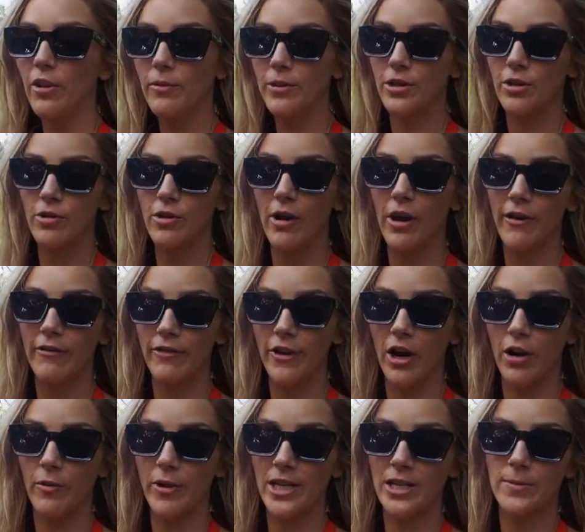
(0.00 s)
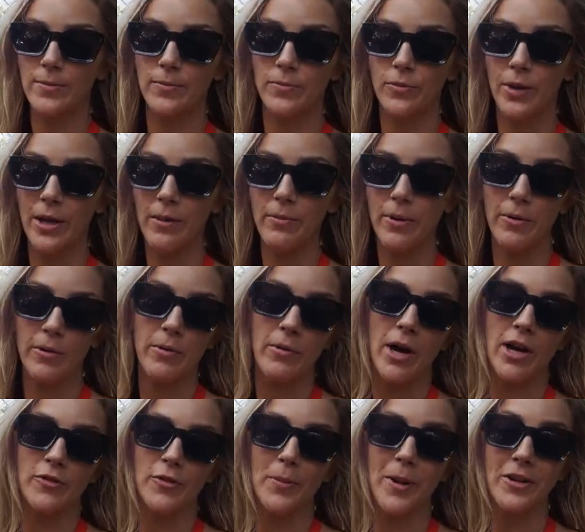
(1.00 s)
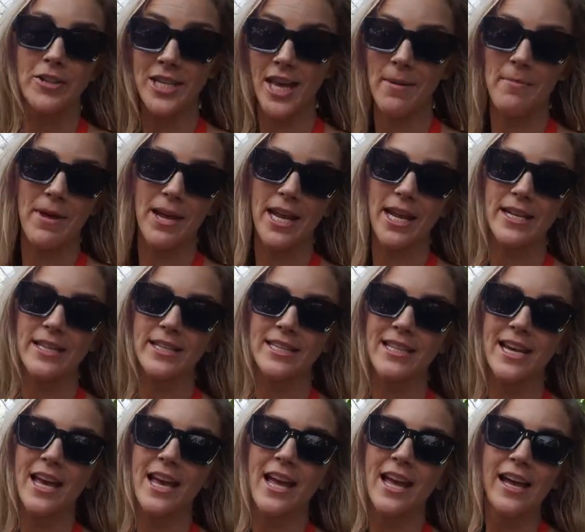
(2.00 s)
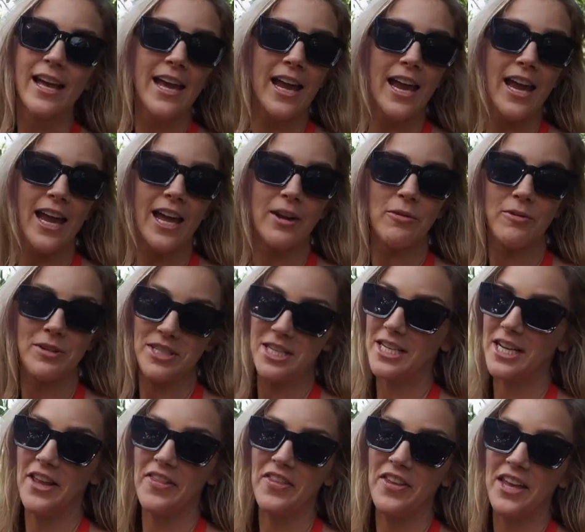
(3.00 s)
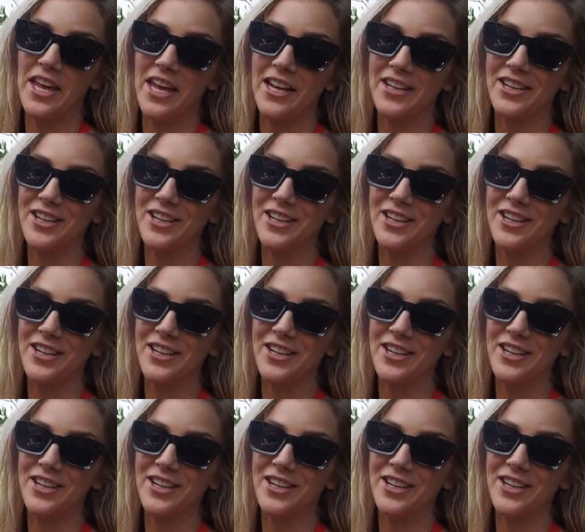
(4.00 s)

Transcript: We don't know how far it went, went, but we walked for about 10 minutes and we didn't hit the end.